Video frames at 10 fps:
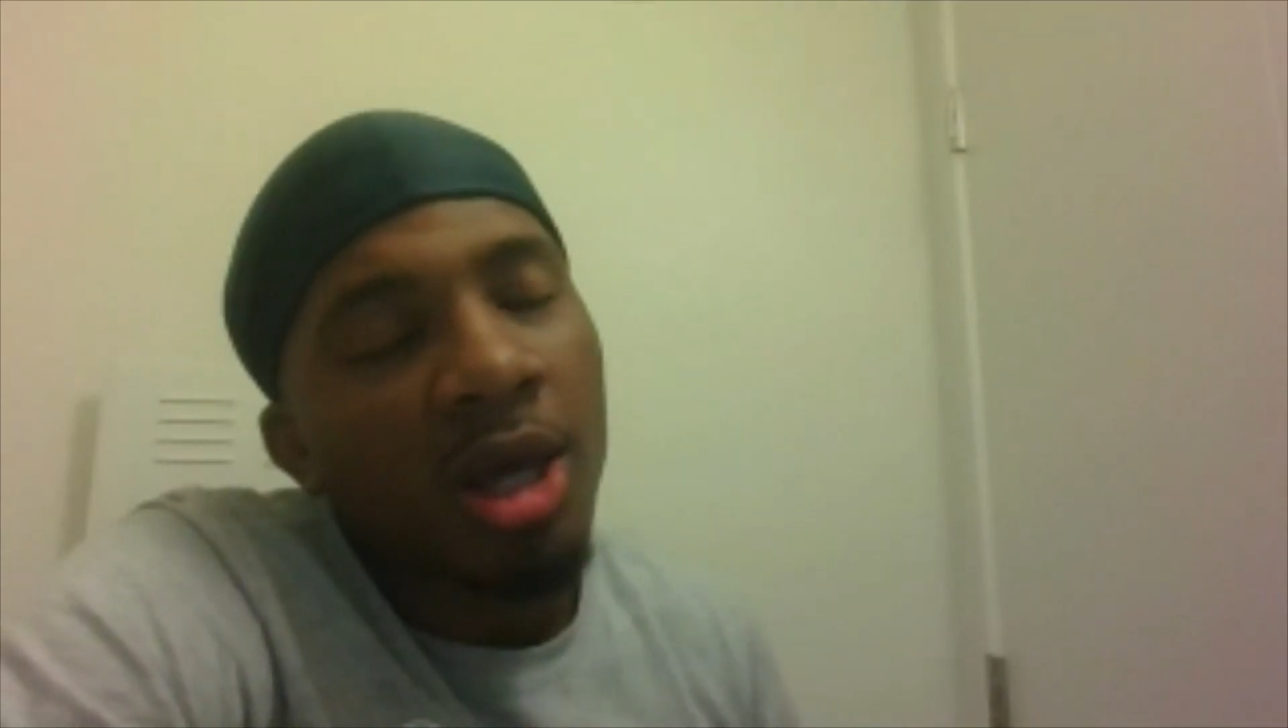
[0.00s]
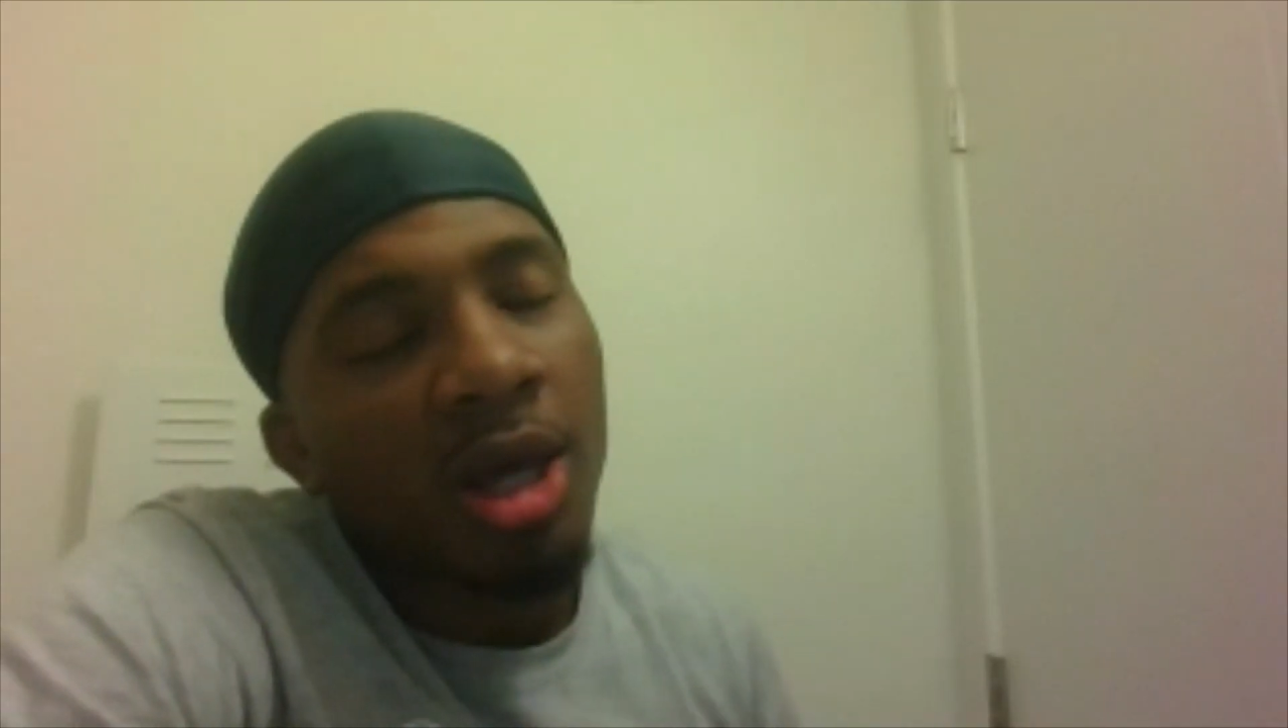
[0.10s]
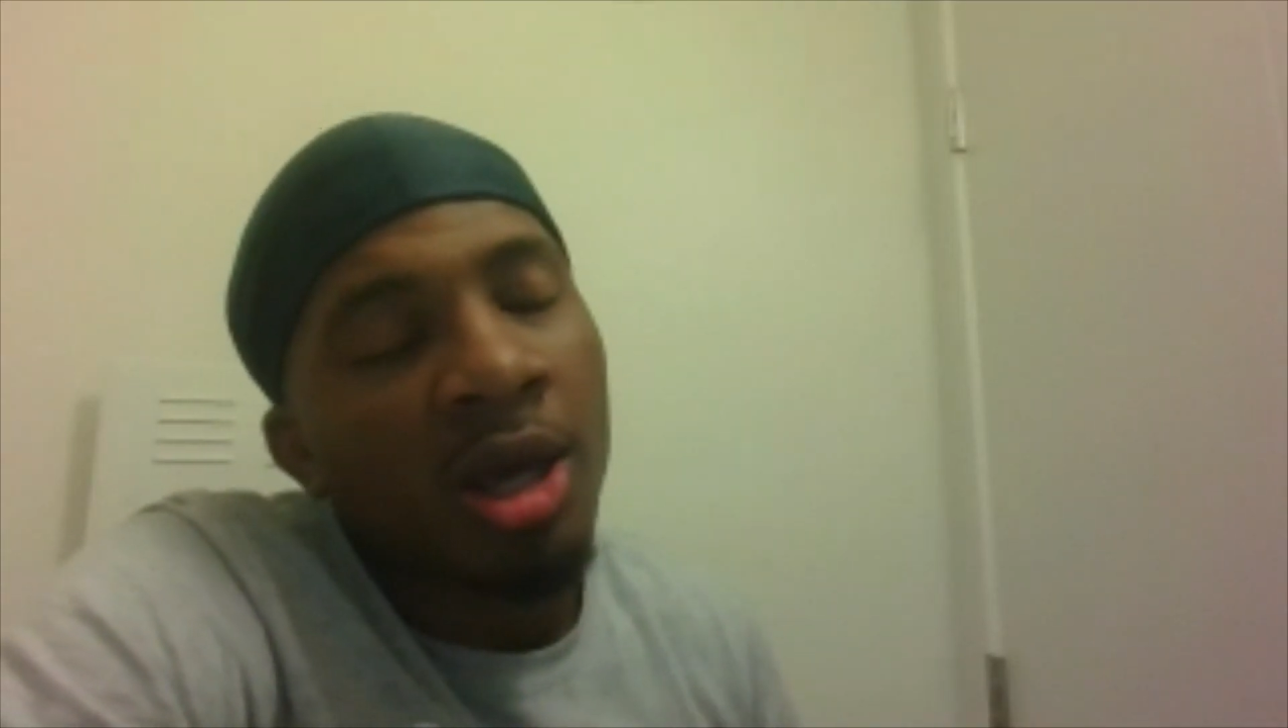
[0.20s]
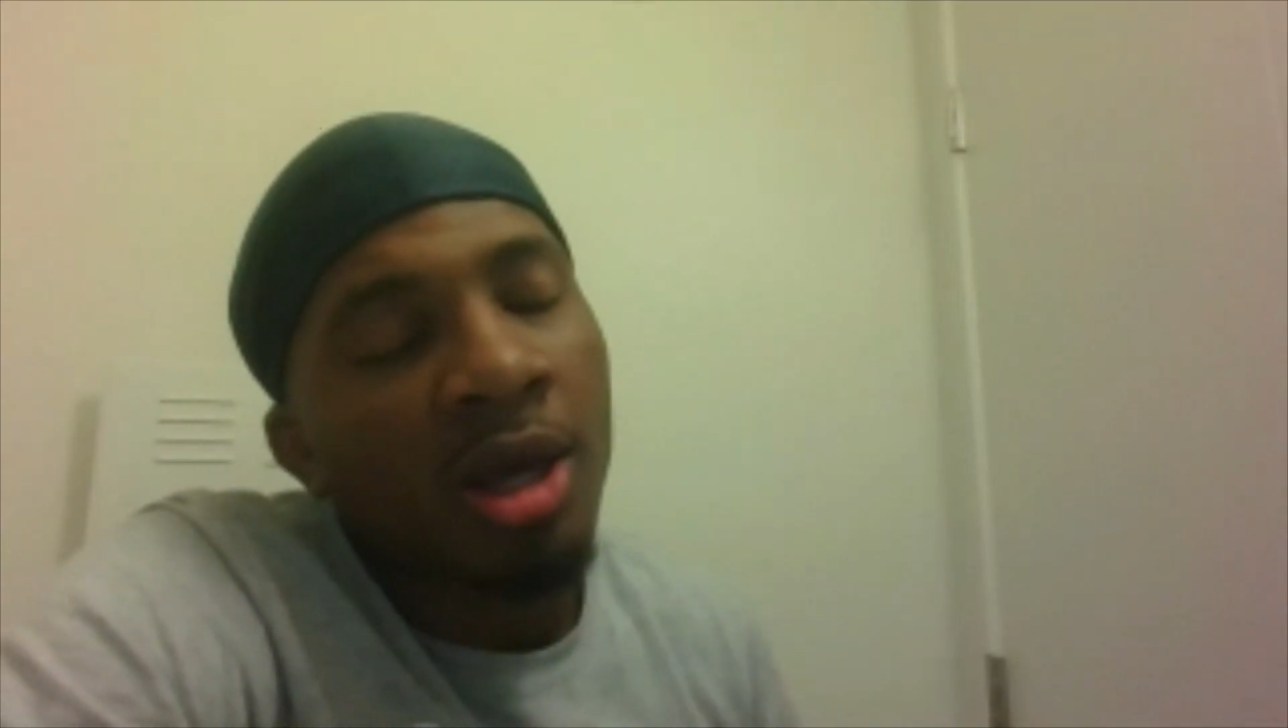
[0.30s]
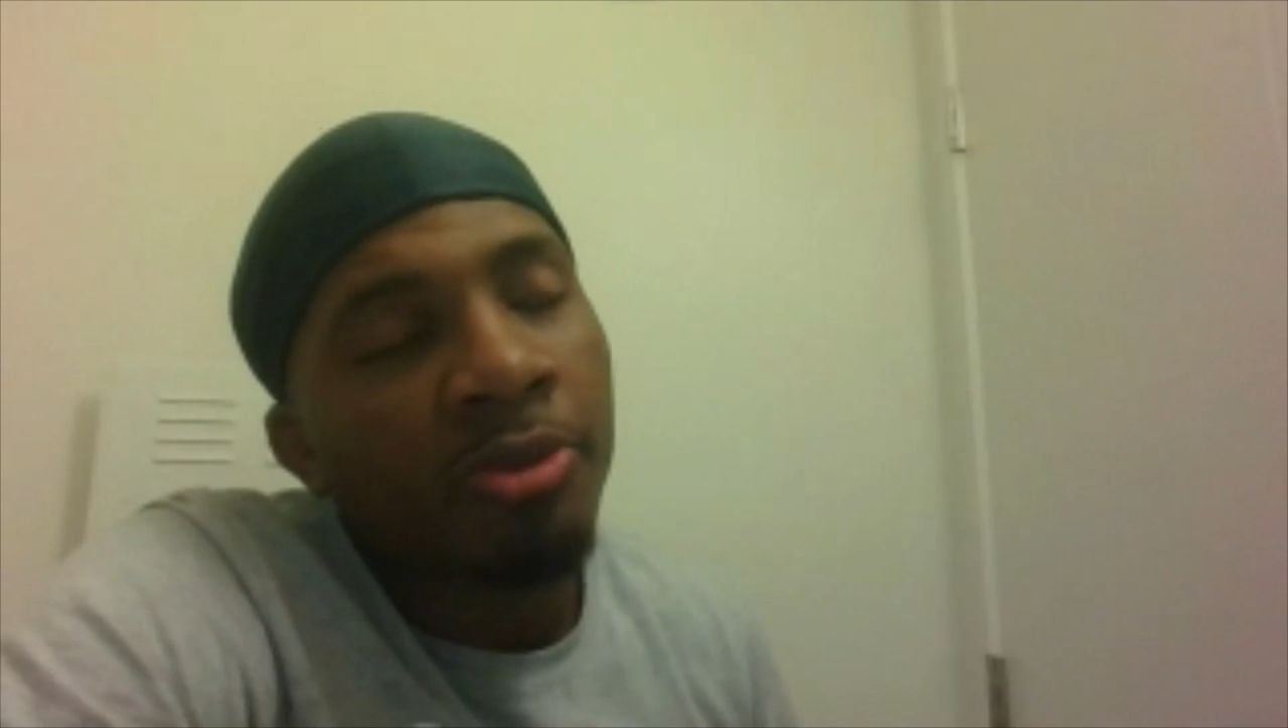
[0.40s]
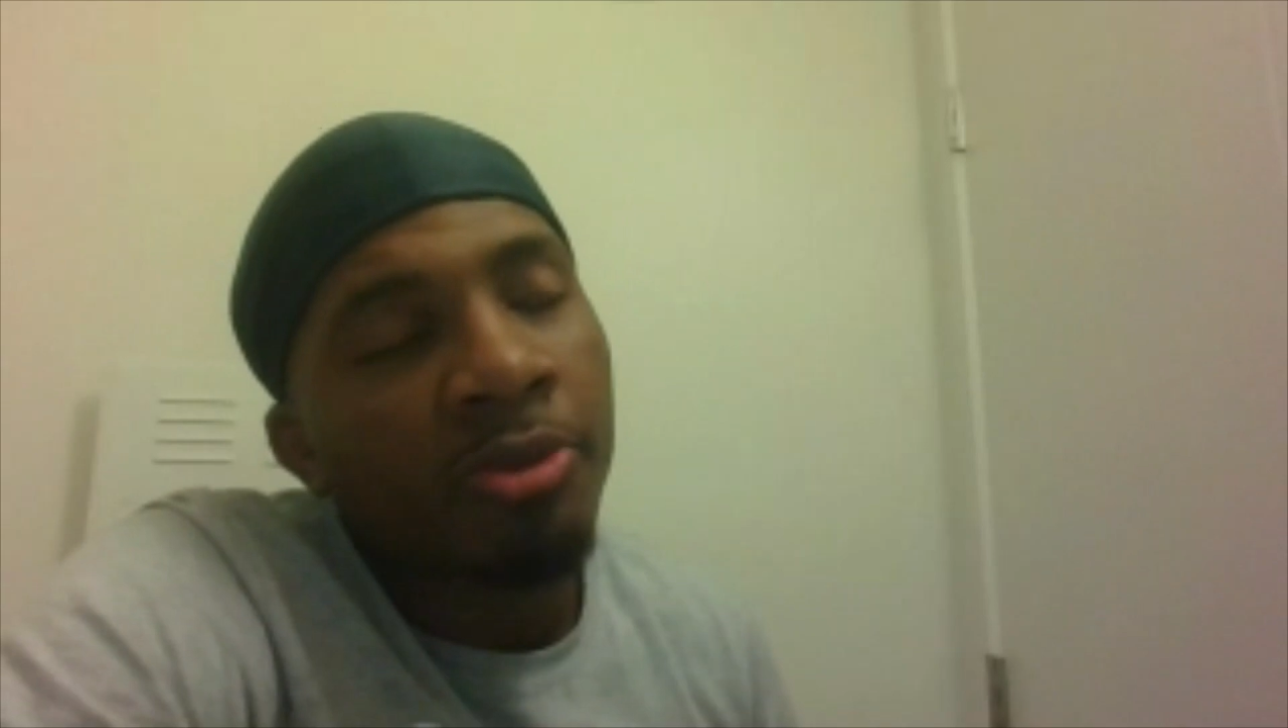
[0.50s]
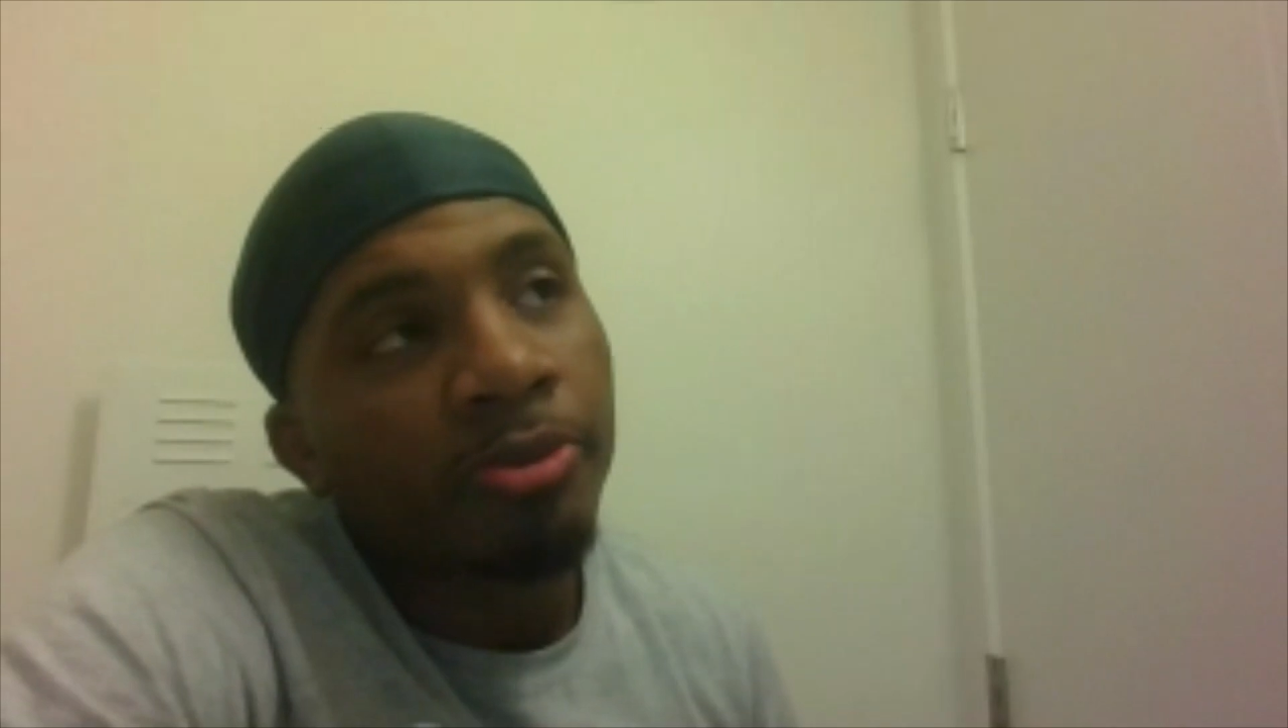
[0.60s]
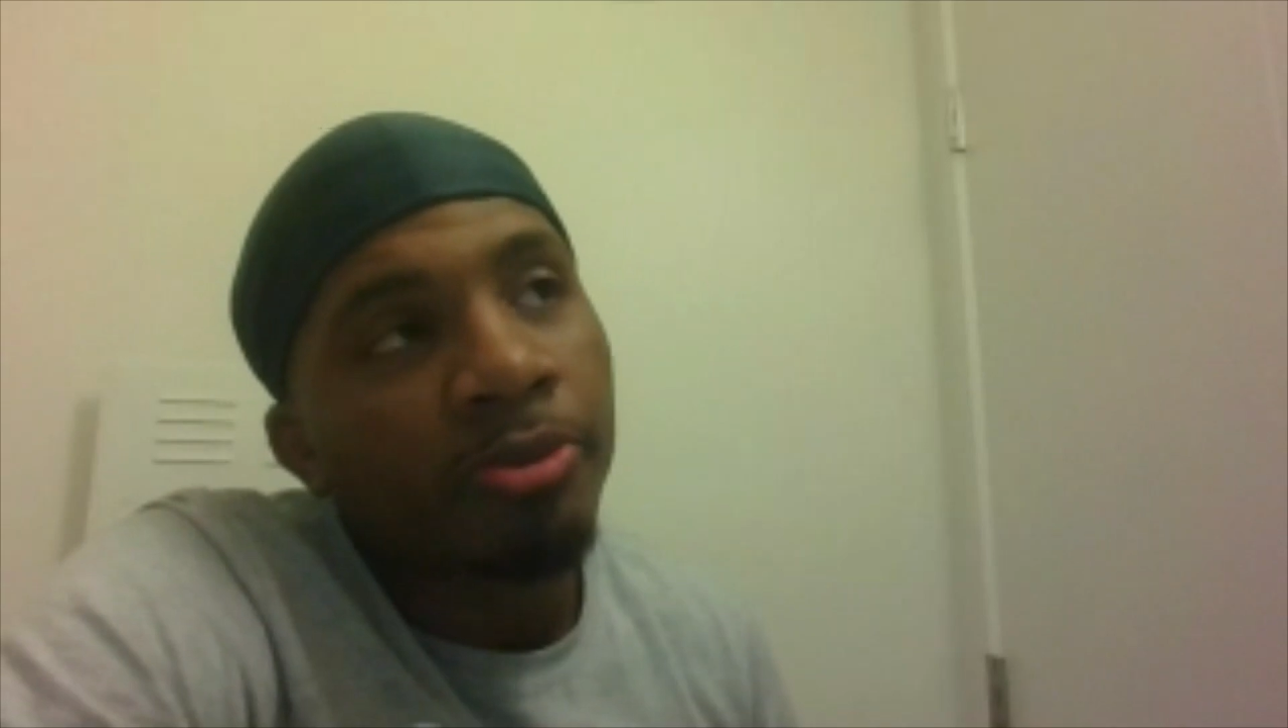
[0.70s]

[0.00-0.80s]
And